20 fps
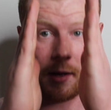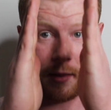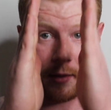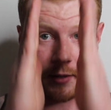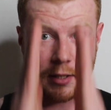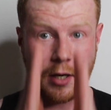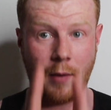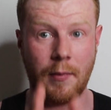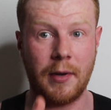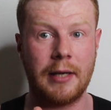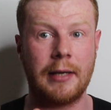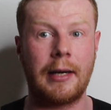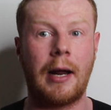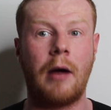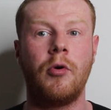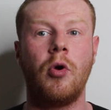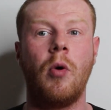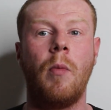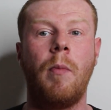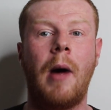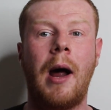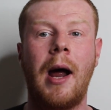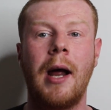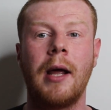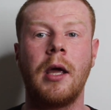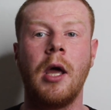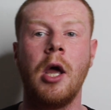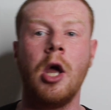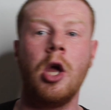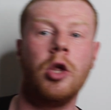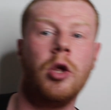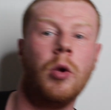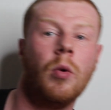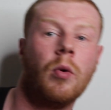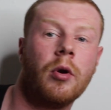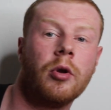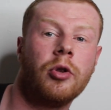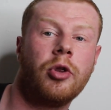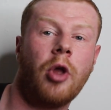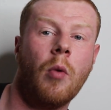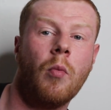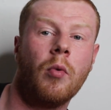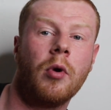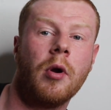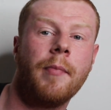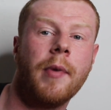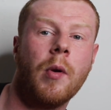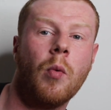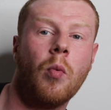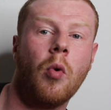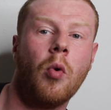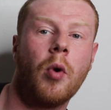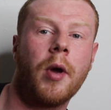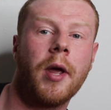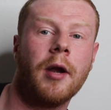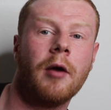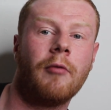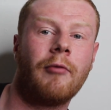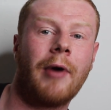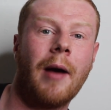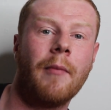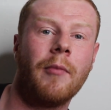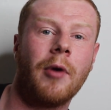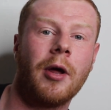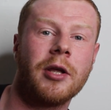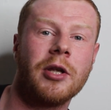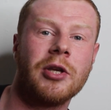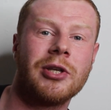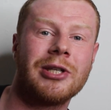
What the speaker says: that's coming down your back, you don't want to be walking around like you're